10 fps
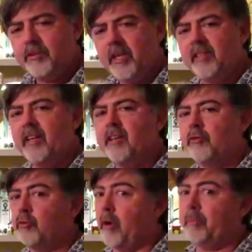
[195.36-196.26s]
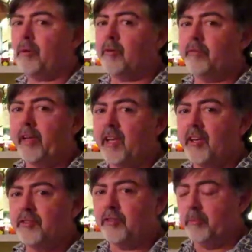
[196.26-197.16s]
Tastes like a tropical
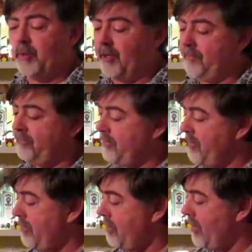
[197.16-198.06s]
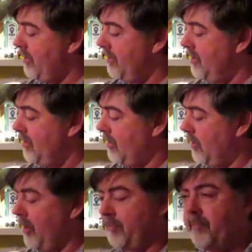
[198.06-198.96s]
vacation to me.
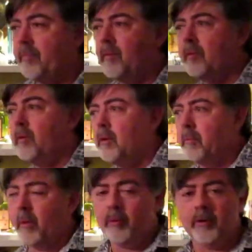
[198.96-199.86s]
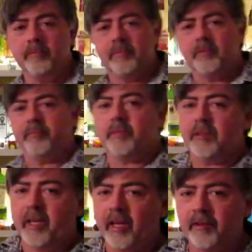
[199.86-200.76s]
Alright. Remember,
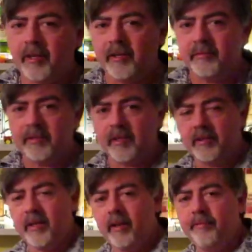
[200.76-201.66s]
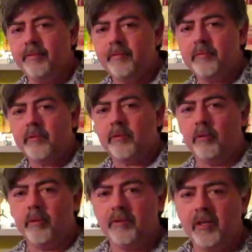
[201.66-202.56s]
stay healthy, stay safe,
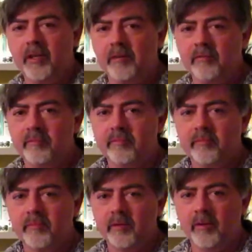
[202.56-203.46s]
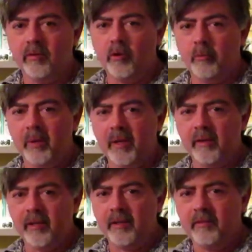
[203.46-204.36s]
quarantine, don't go
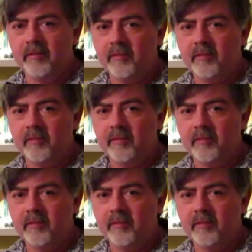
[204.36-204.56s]
mingling,